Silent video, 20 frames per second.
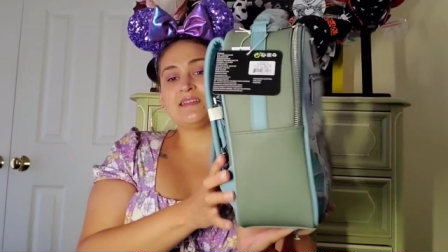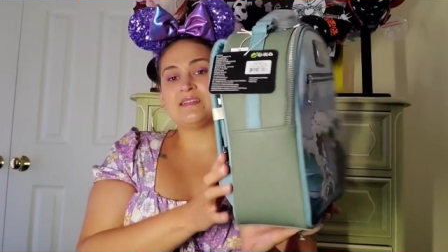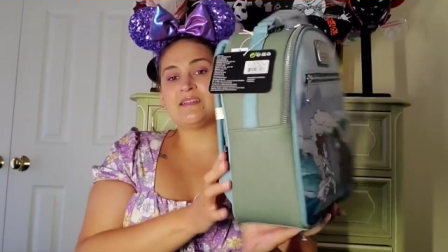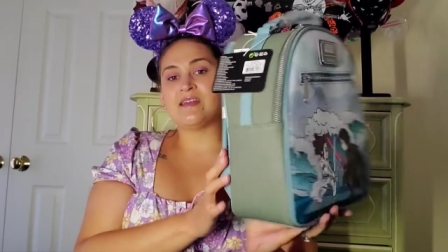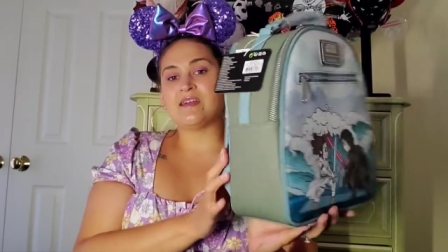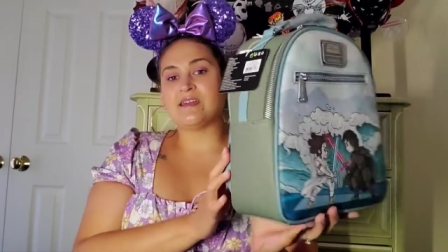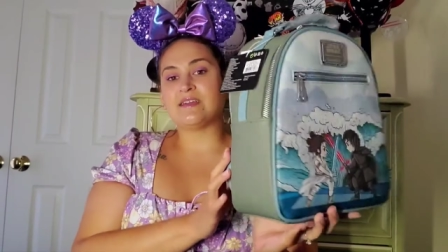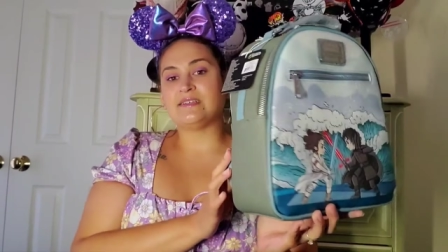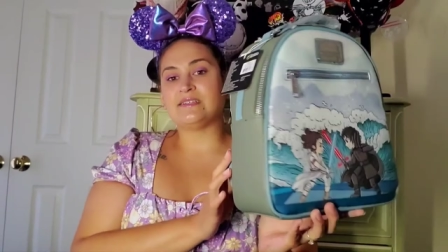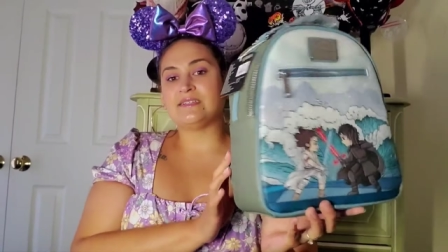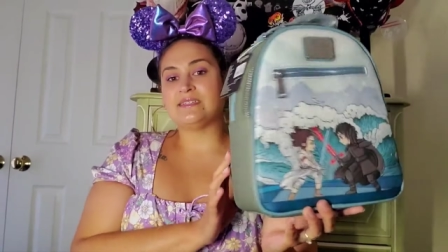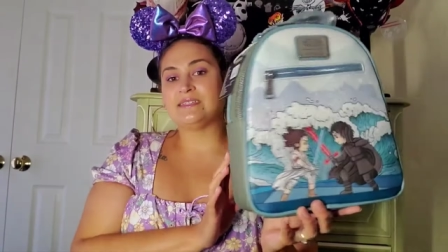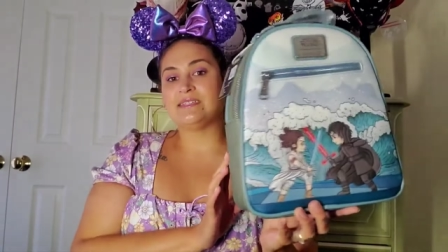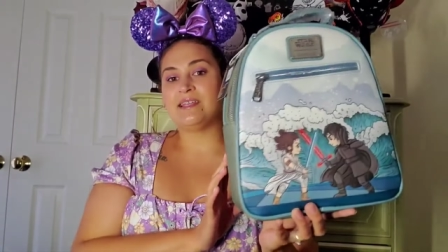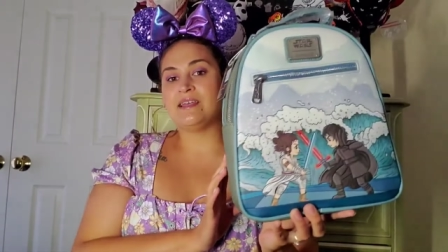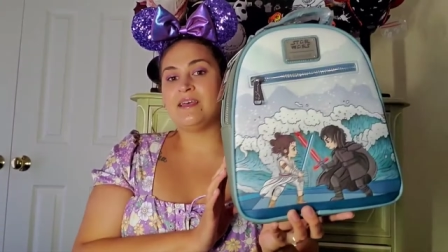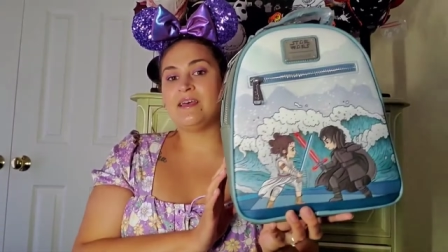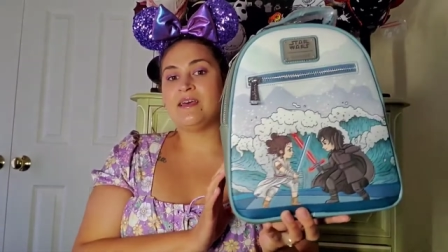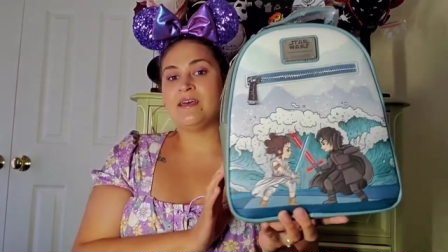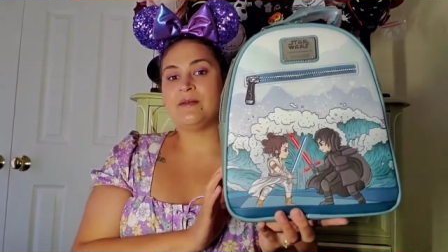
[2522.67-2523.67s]
a nice,
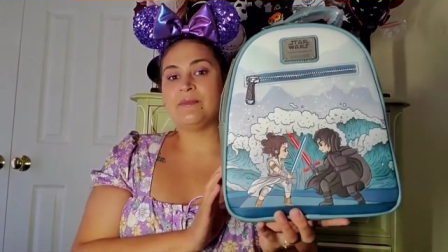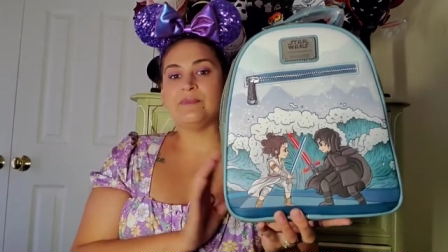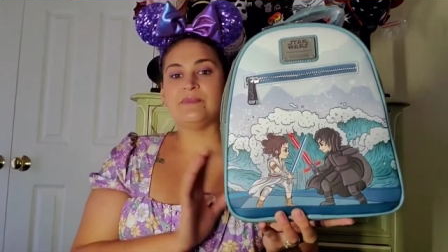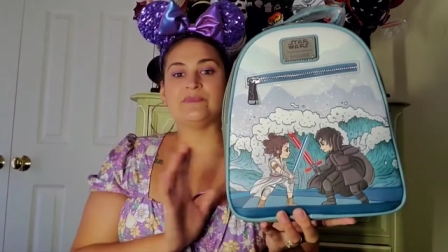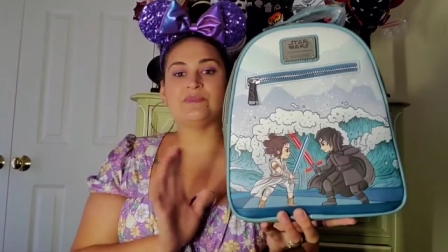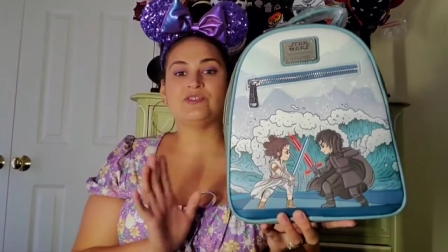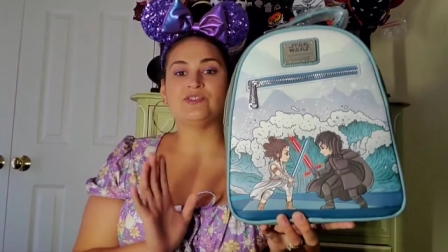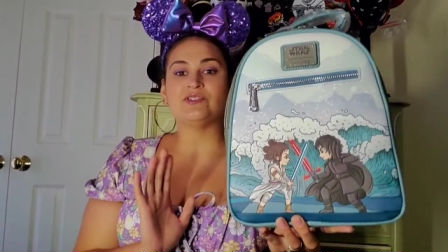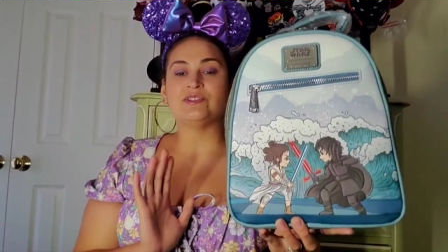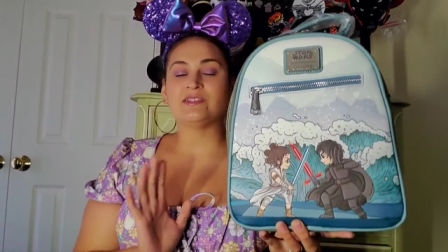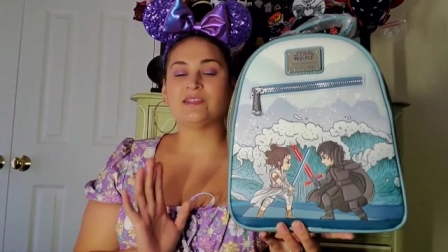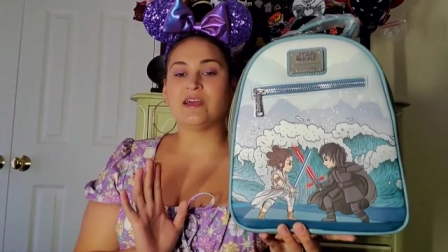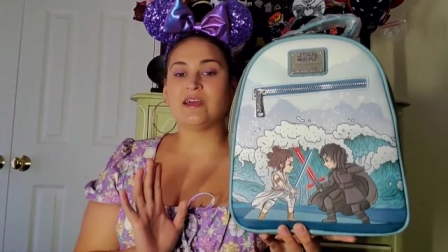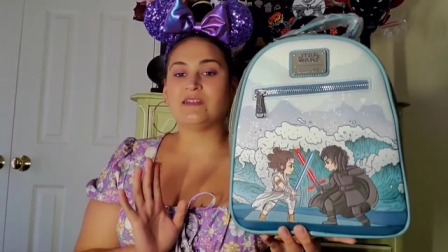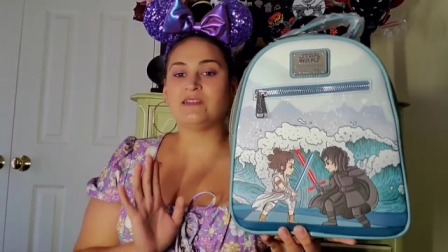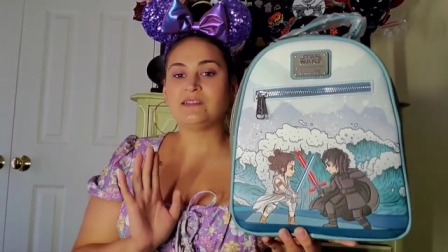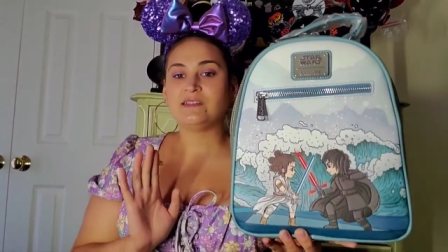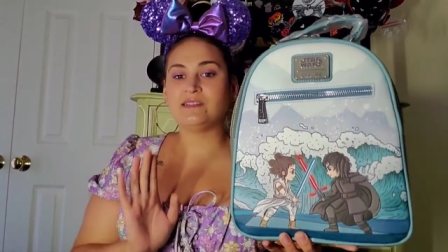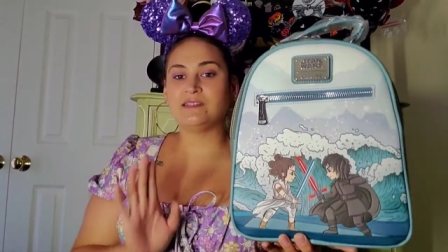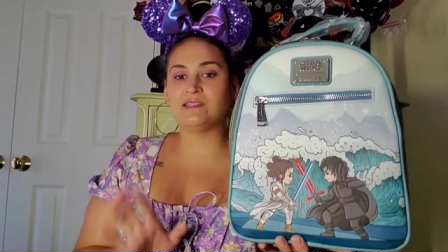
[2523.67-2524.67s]
just
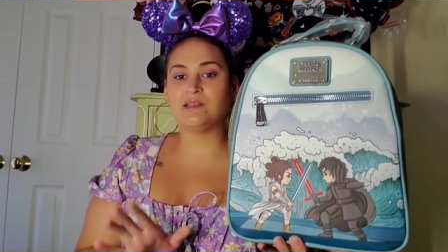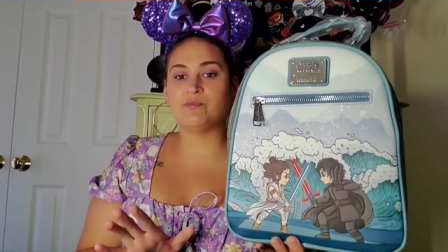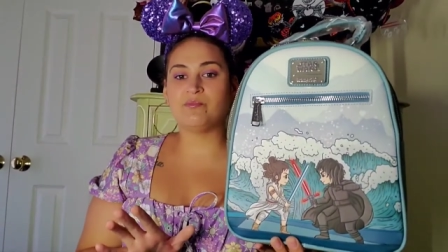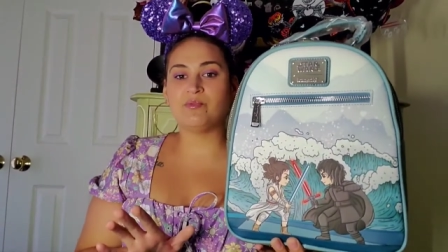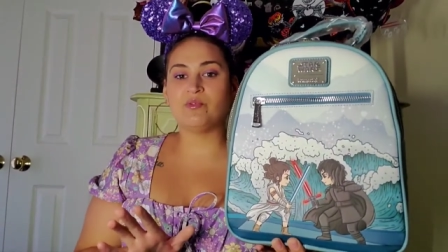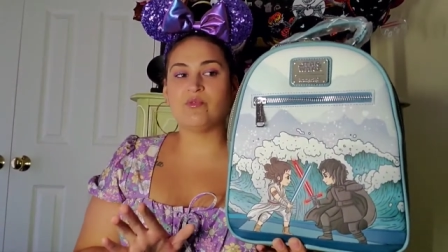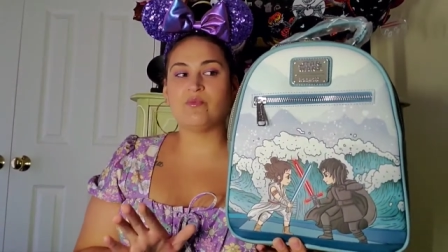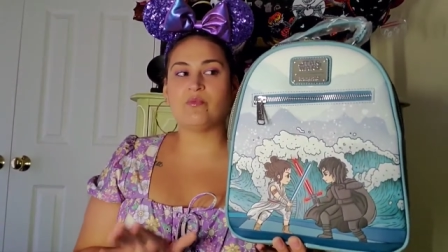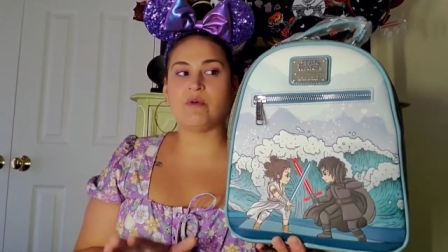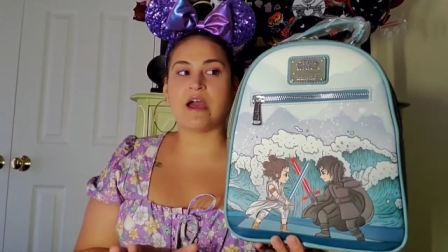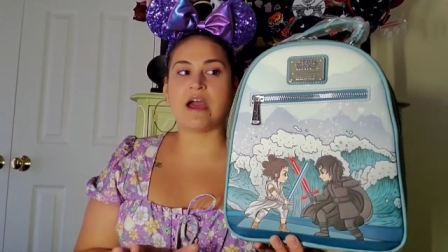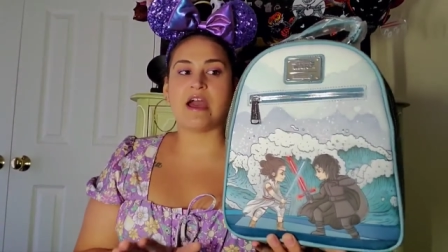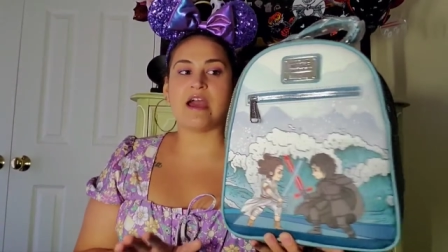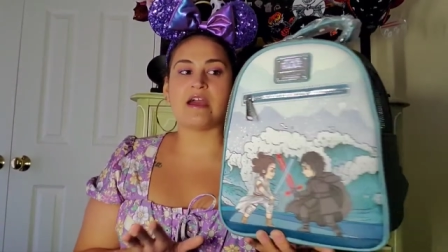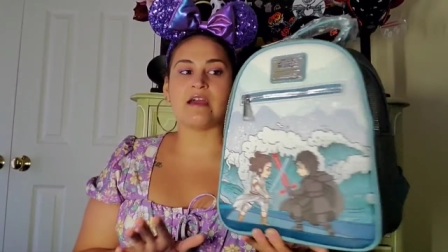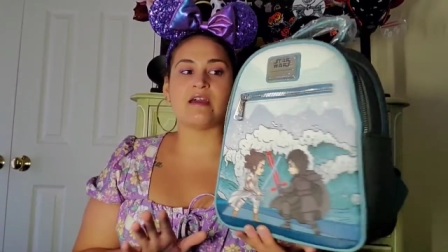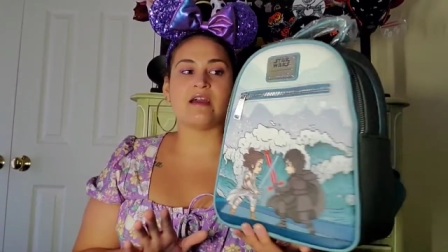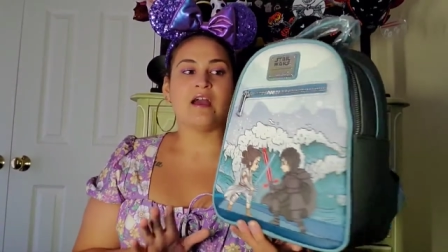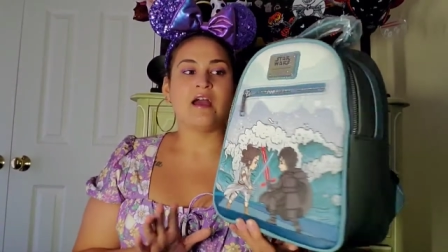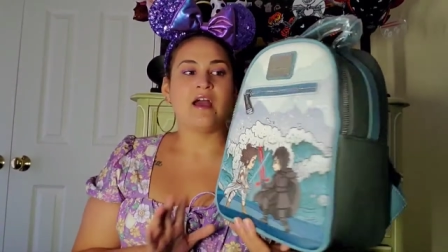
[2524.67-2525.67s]
kind of simple
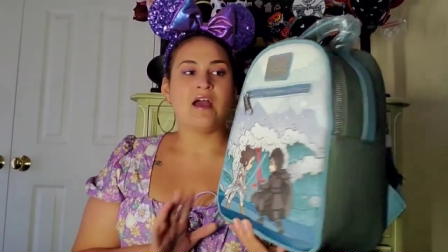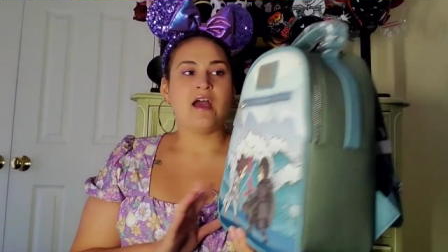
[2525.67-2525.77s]
bag.